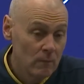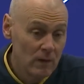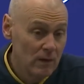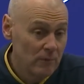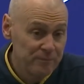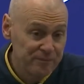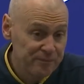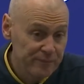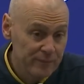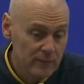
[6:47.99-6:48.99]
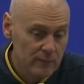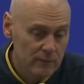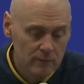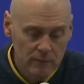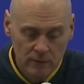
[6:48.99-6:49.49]
Well,
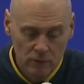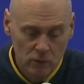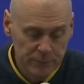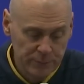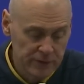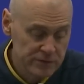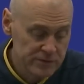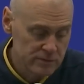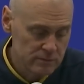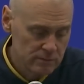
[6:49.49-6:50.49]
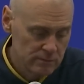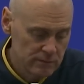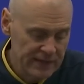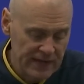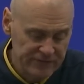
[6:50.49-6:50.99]
you know, Lloyd Pierce
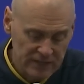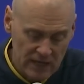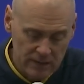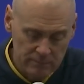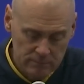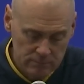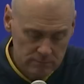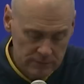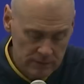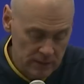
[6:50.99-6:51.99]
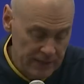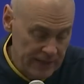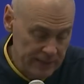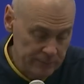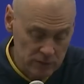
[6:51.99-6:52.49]
at halftime, you know, I
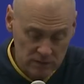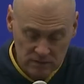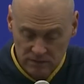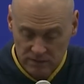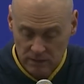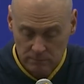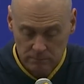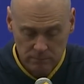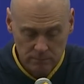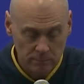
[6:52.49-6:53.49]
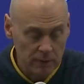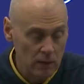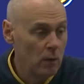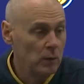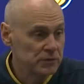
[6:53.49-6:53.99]
had him talk to the team
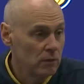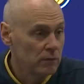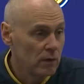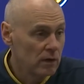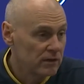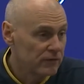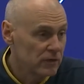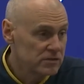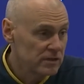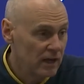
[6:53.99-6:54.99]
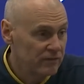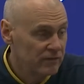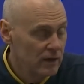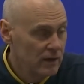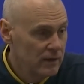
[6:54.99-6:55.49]
about what was going wrong in the first
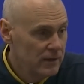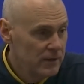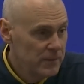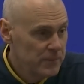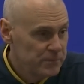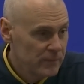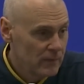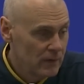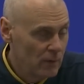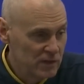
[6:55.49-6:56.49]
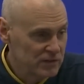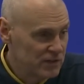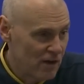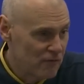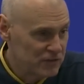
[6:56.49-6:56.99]
half. It wasn't
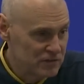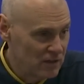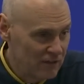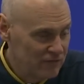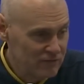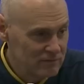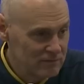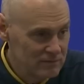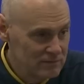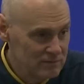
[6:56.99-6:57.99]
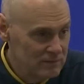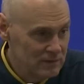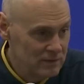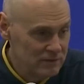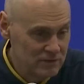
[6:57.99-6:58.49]
coverage stuff.
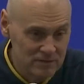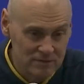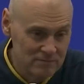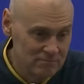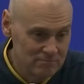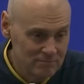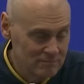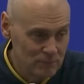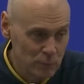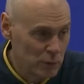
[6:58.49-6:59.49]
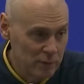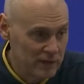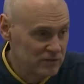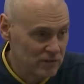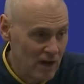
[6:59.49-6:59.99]
It was just we were
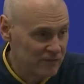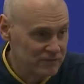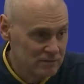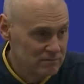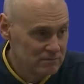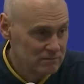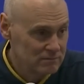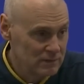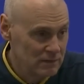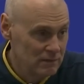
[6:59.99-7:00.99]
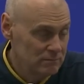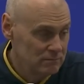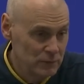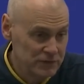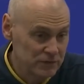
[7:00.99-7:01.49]
playing soft, you know.
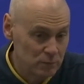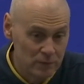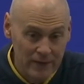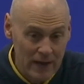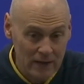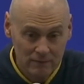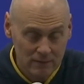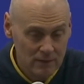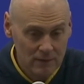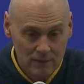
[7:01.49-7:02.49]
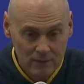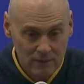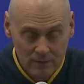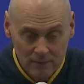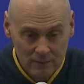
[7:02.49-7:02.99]
We just were not
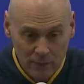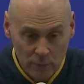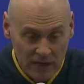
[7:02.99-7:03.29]
they were